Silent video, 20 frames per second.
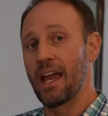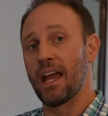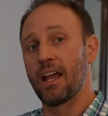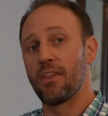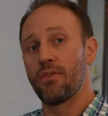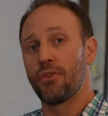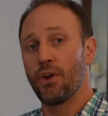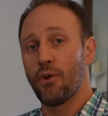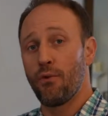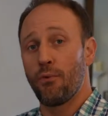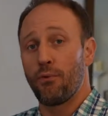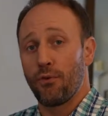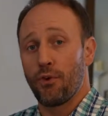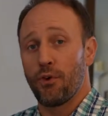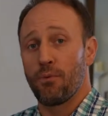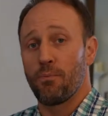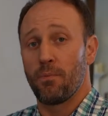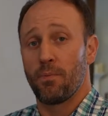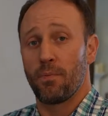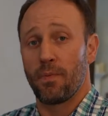And though
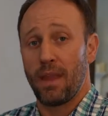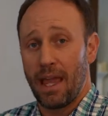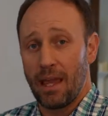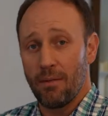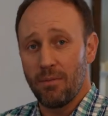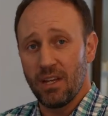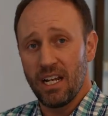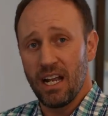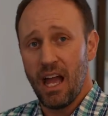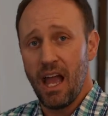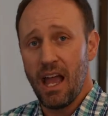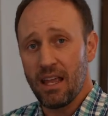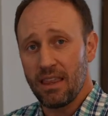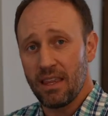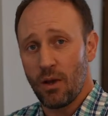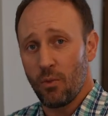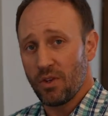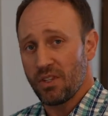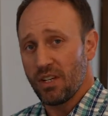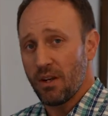for Amy and I,
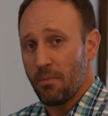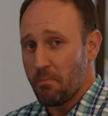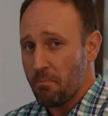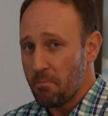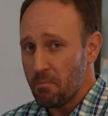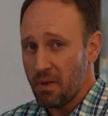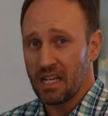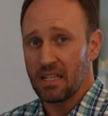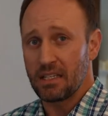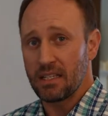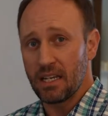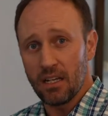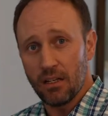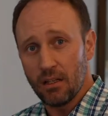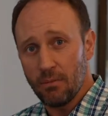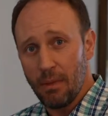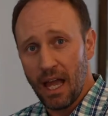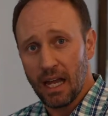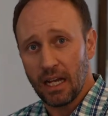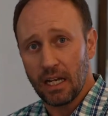that wasn't a big
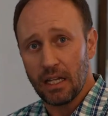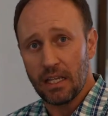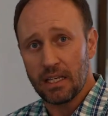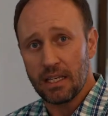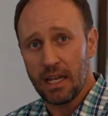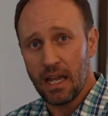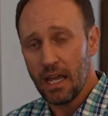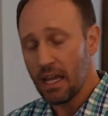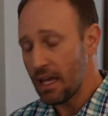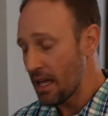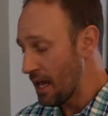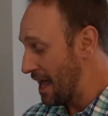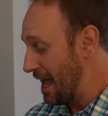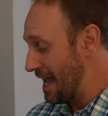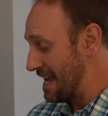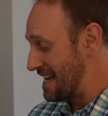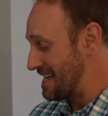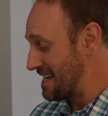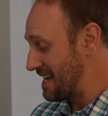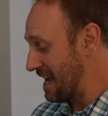deal back in the day,
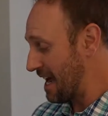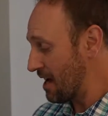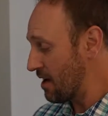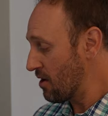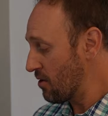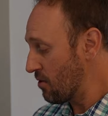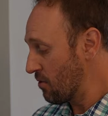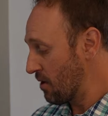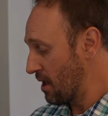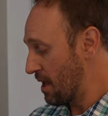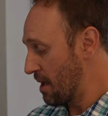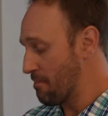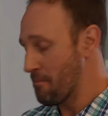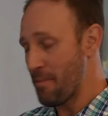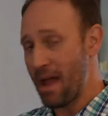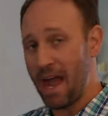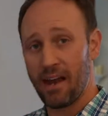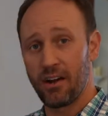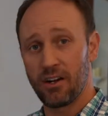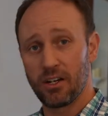now it
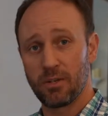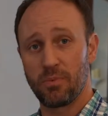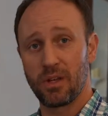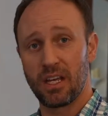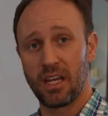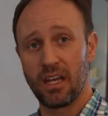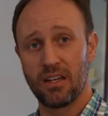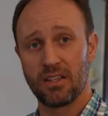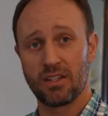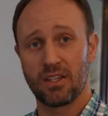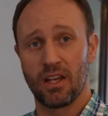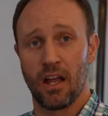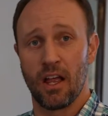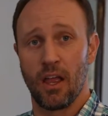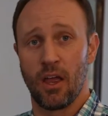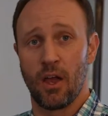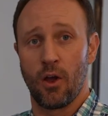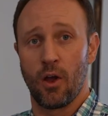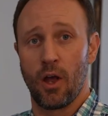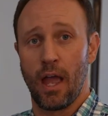matters because
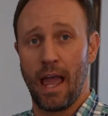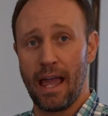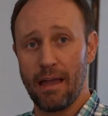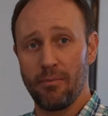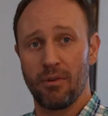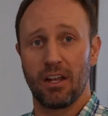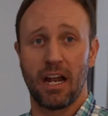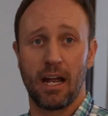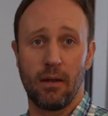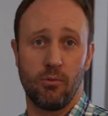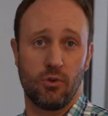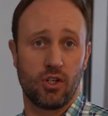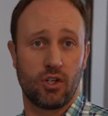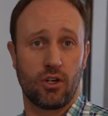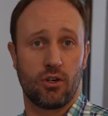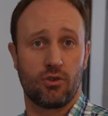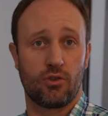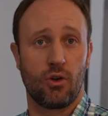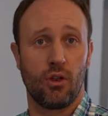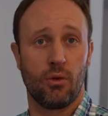Amy and I would just
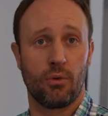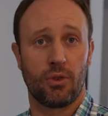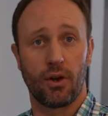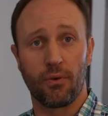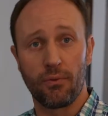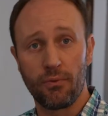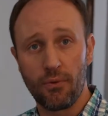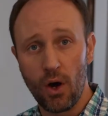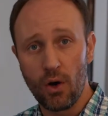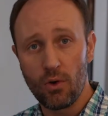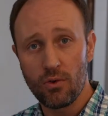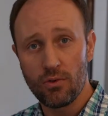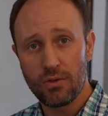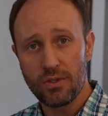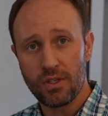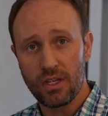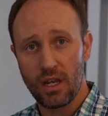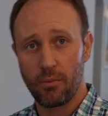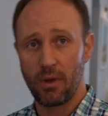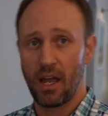control it with our
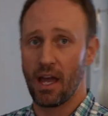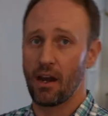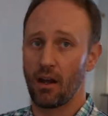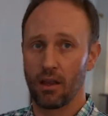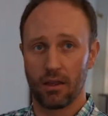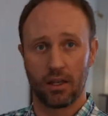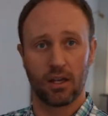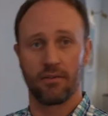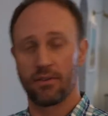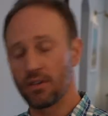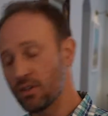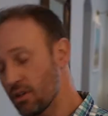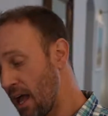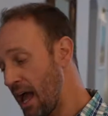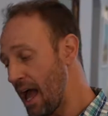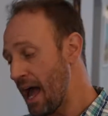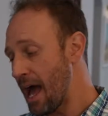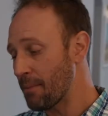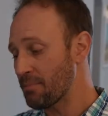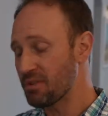phones, and we had all the individual
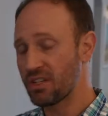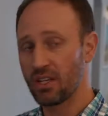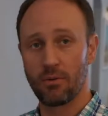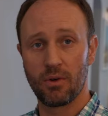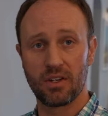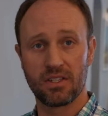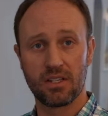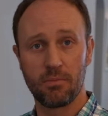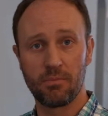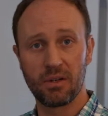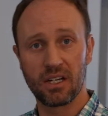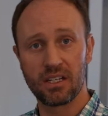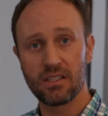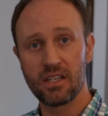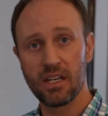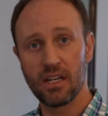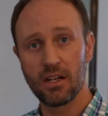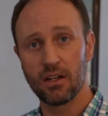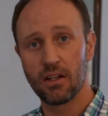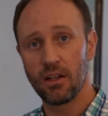apps, and it wasn't a big
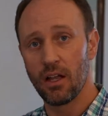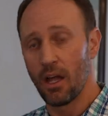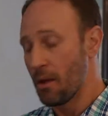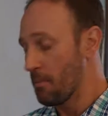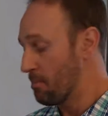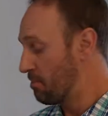deal.